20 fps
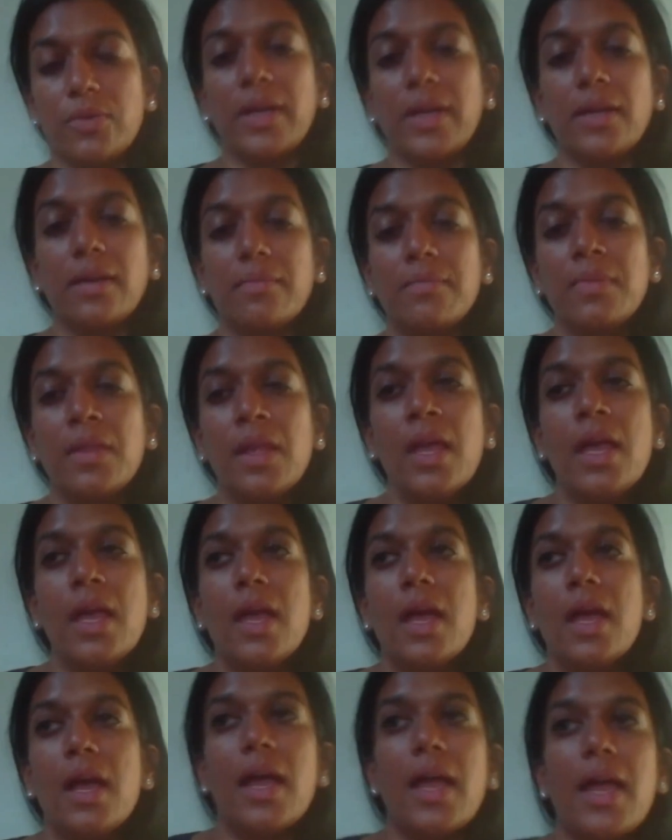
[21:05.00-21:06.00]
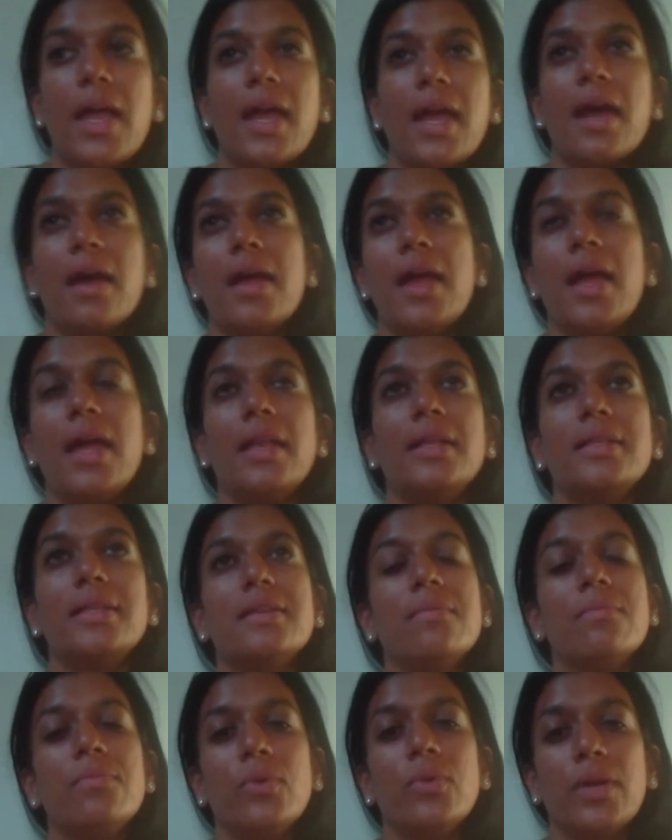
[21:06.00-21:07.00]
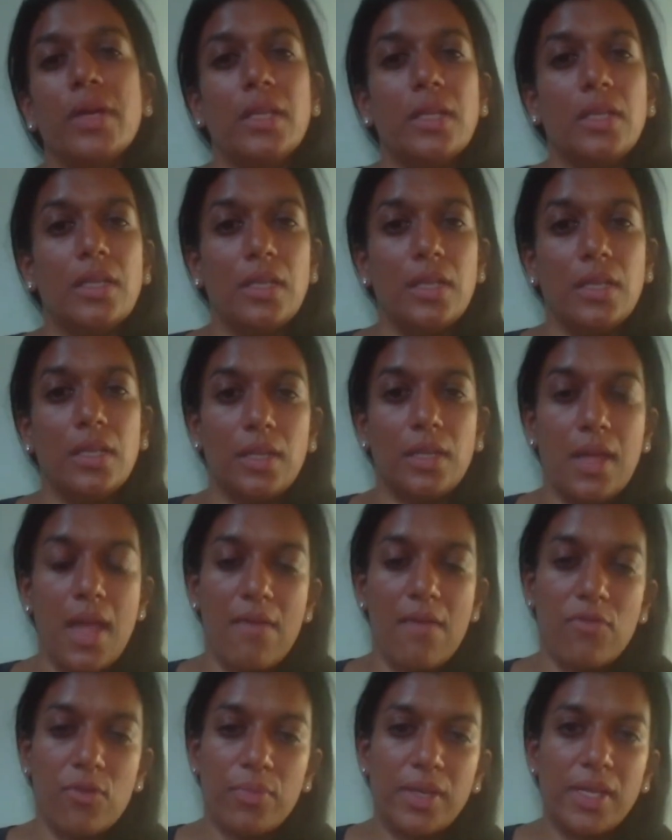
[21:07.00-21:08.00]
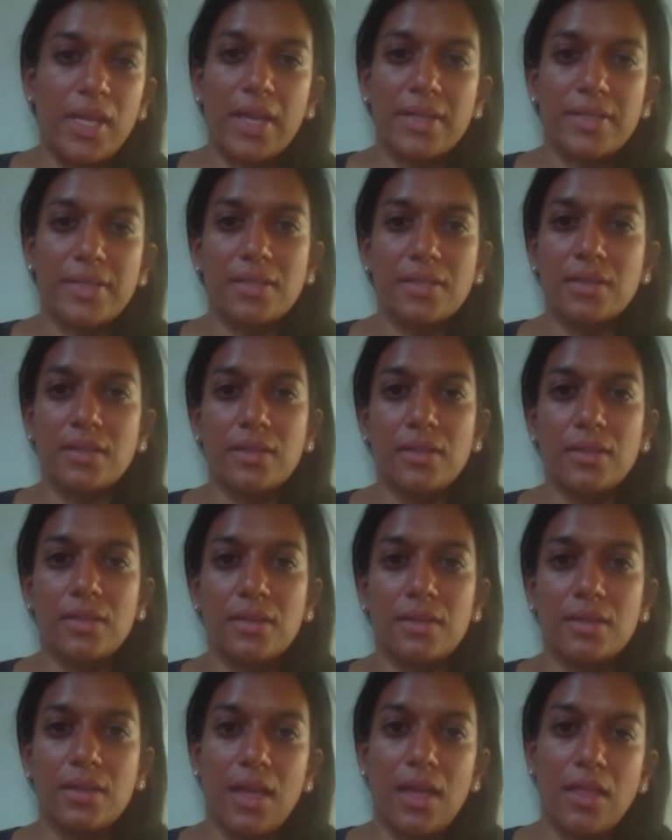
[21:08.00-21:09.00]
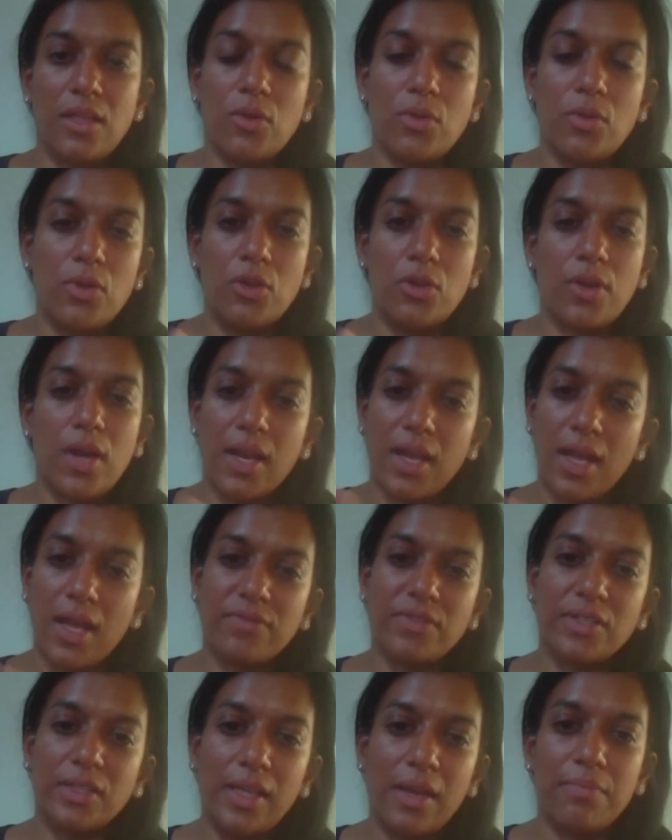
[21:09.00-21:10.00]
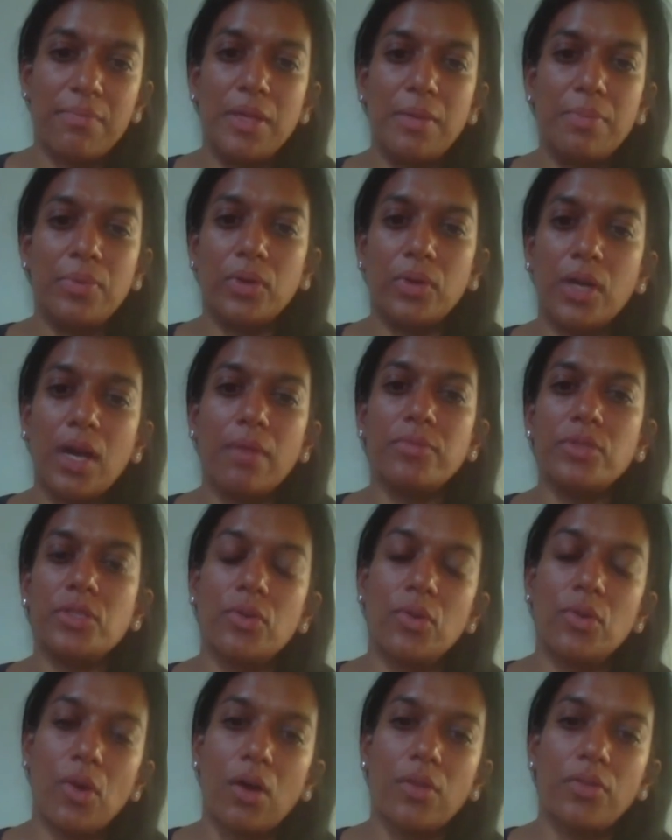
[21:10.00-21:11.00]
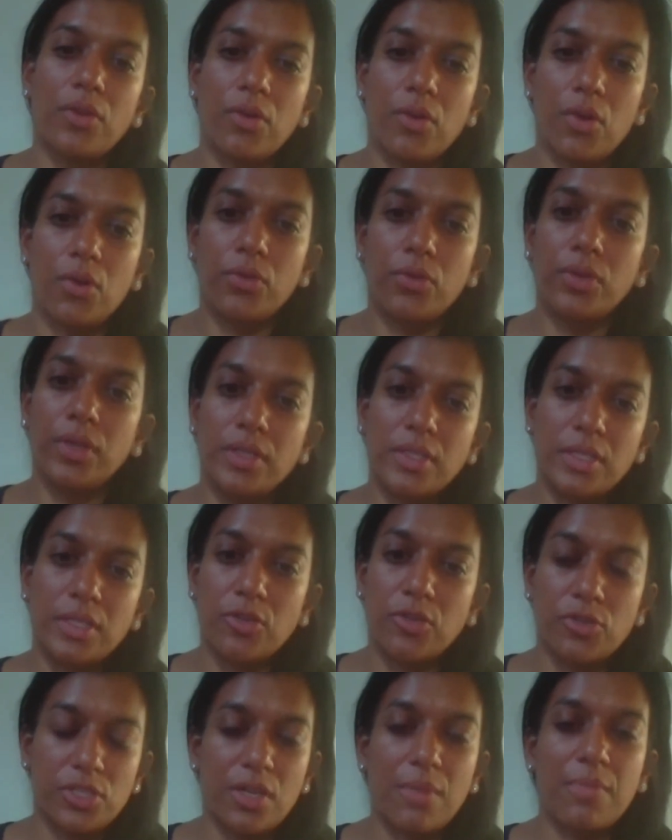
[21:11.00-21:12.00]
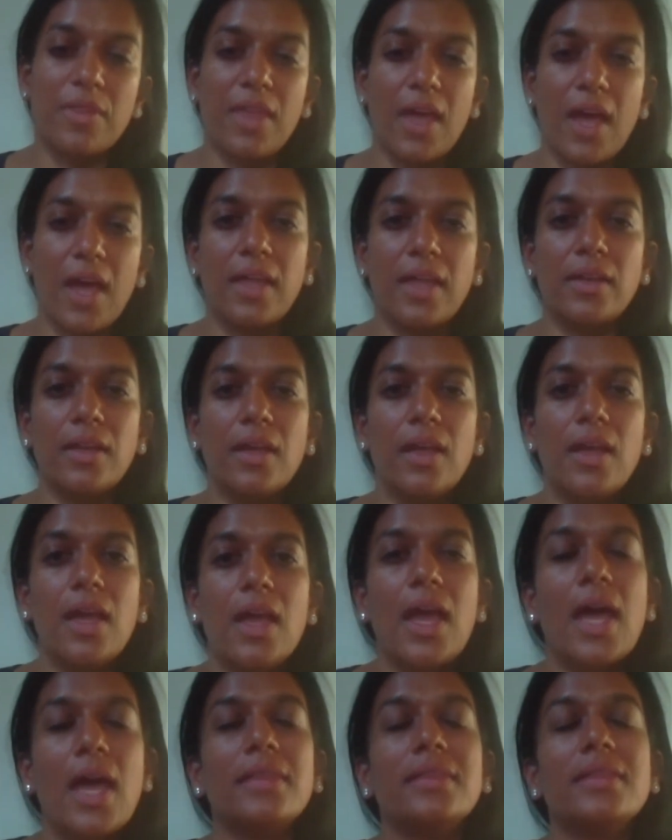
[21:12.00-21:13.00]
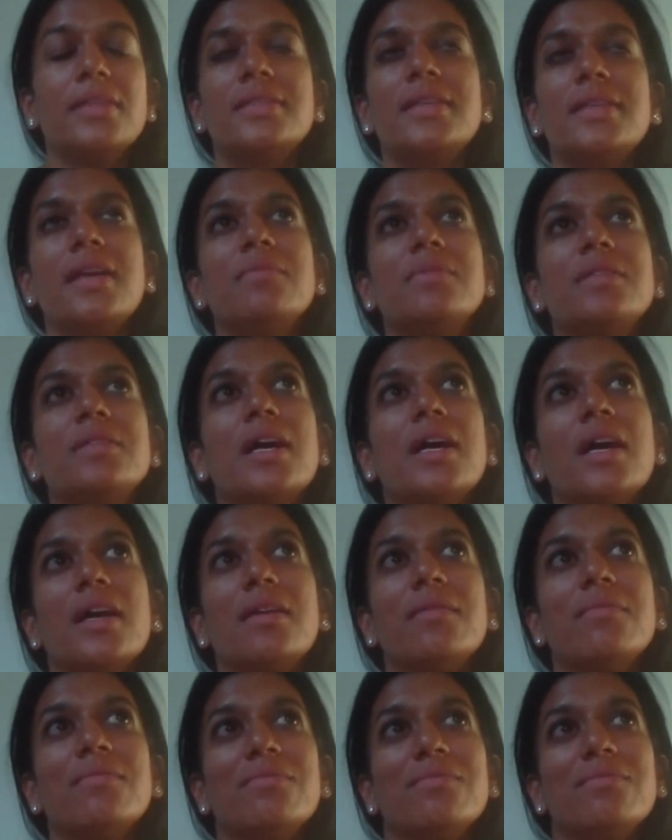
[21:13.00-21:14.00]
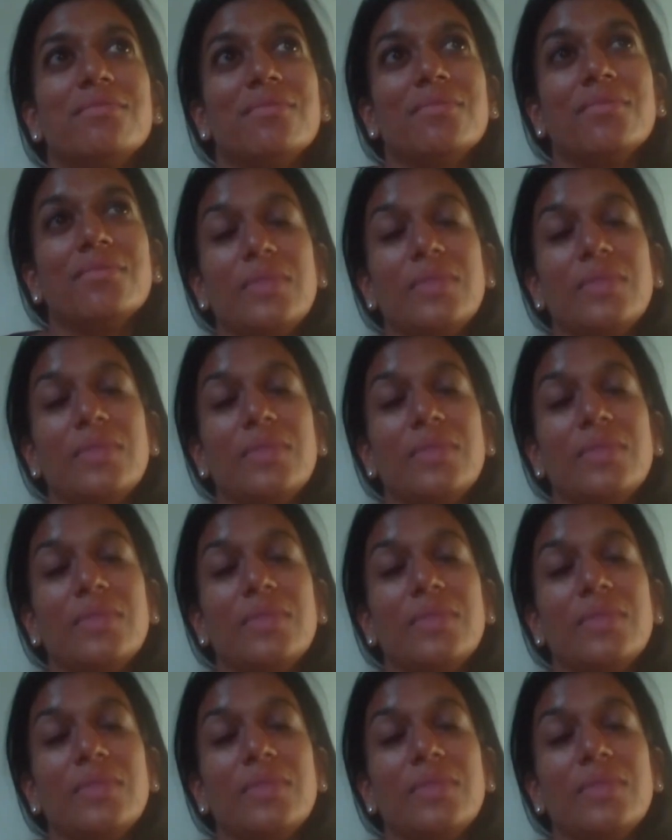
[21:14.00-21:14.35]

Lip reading: doing. And at some point, everybody has to, you kind of have to let people come to it on their own. There's some of that. At the same time,